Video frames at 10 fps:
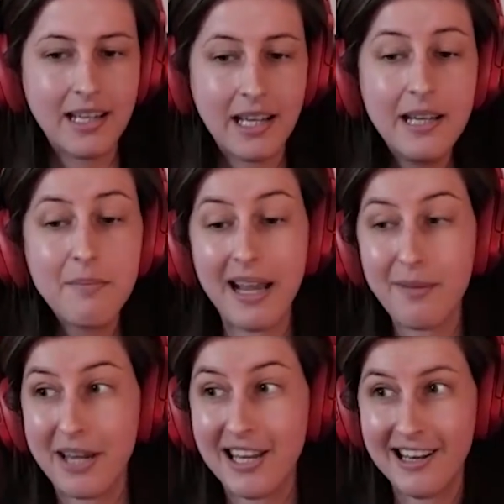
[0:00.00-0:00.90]
in my
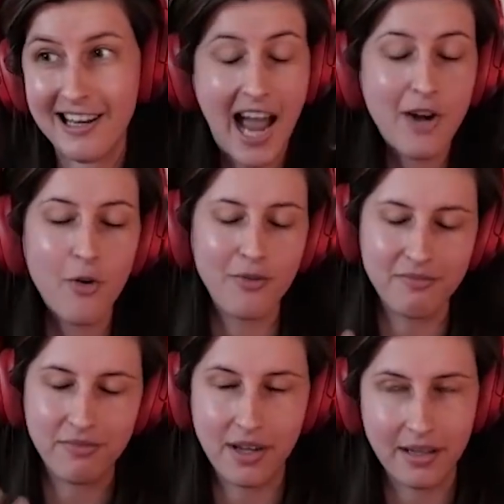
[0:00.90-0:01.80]
opinion, I don't
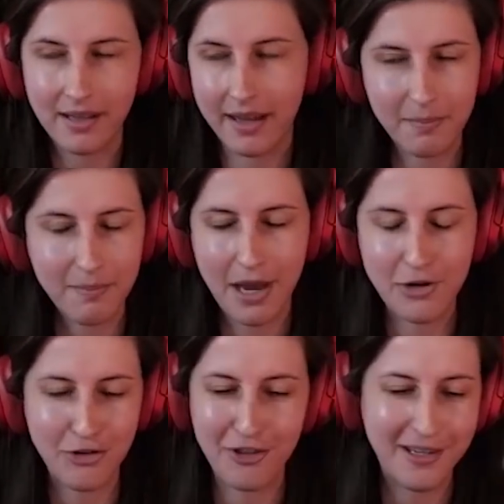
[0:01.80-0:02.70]
really like
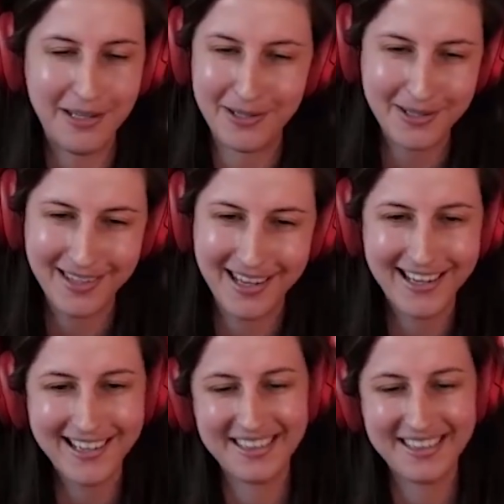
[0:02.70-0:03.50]
measure this like